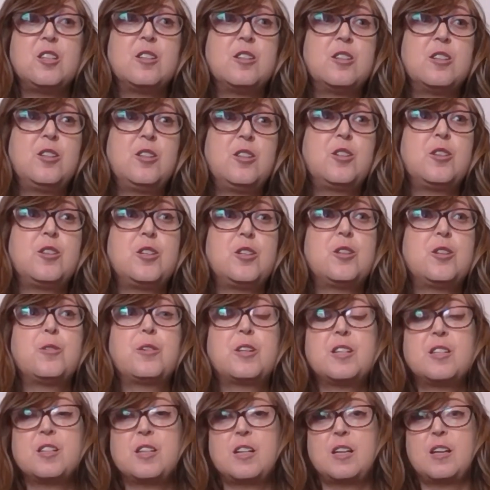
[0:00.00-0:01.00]
you
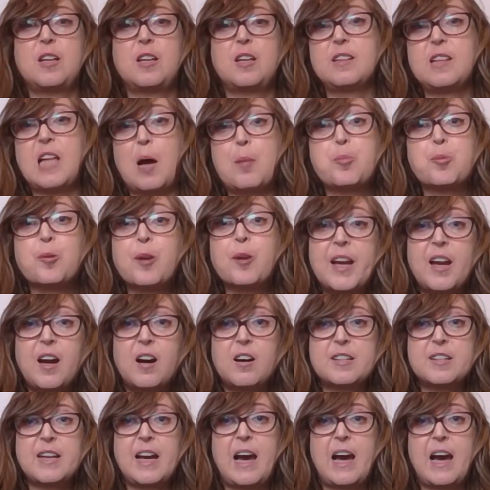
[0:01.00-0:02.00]
can elaborate
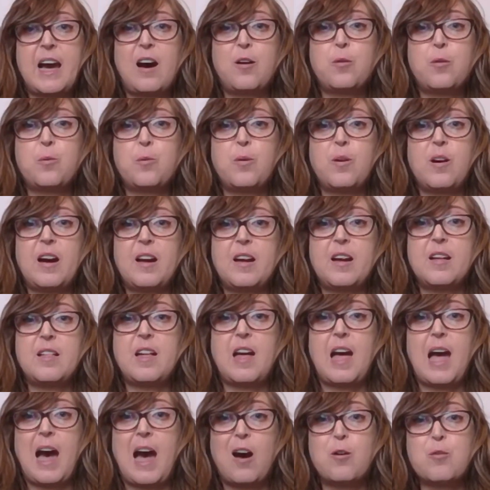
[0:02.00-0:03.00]
on how
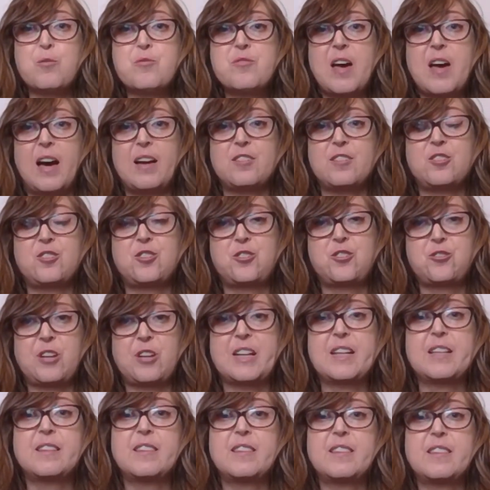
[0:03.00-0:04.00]
that
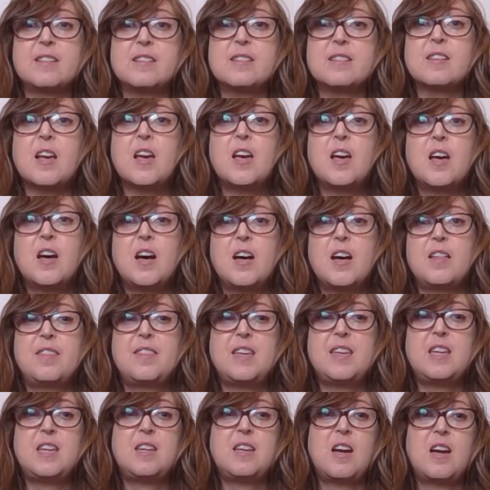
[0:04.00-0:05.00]
strengthens
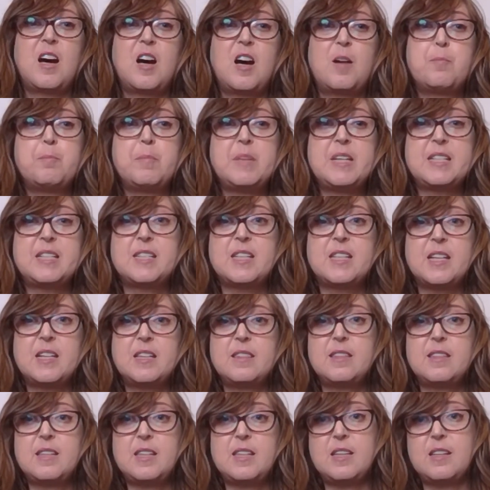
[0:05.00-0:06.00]
the
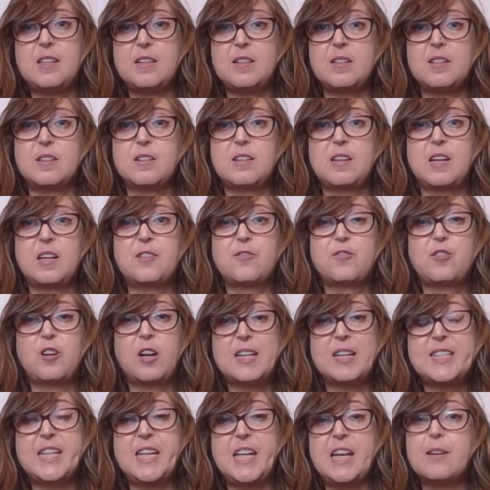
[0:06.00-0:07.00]
meeting the kind of
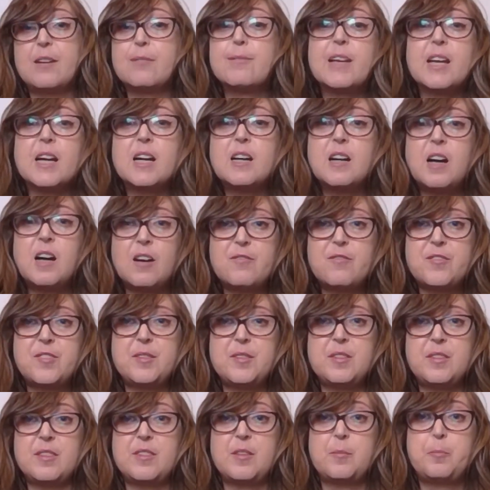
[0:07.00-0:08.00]
criteria of
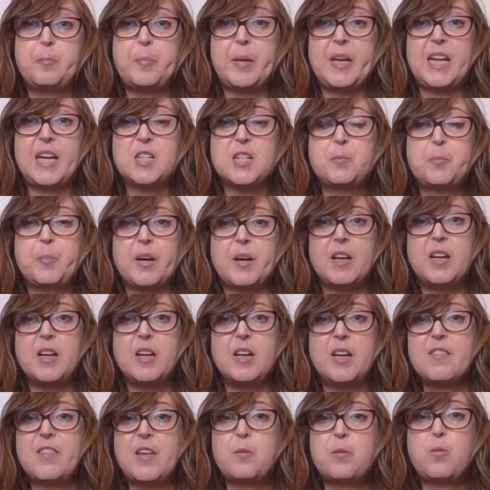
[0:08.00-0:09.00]
the bid, but
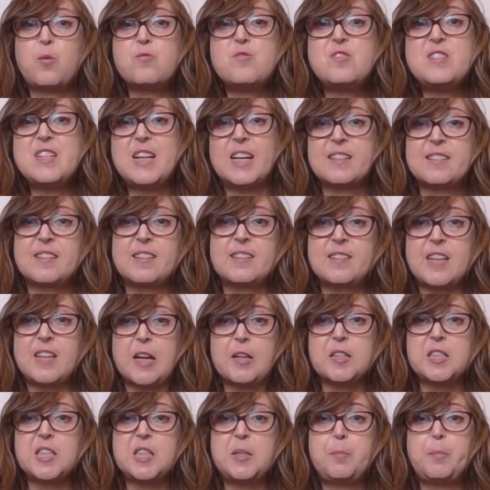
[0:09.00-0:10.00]
they won't
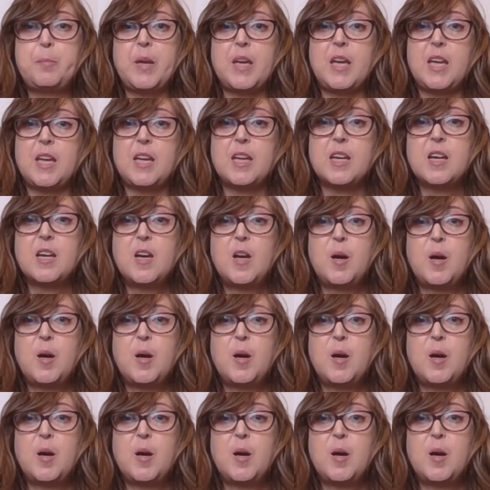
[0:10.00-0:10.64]
necessarily be